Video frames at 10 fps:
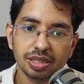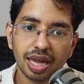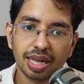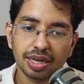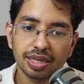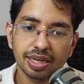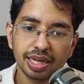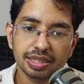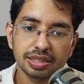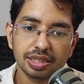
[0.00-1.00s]
I'll
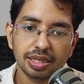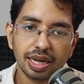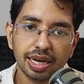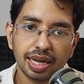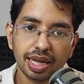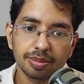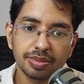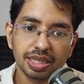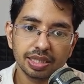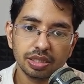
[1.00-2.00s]
exit and I'll
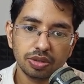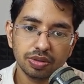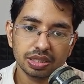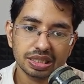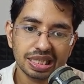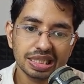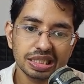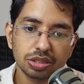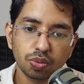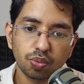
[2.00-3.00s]
make it US
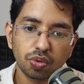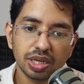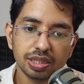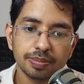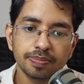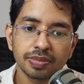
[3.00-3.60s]
East 1,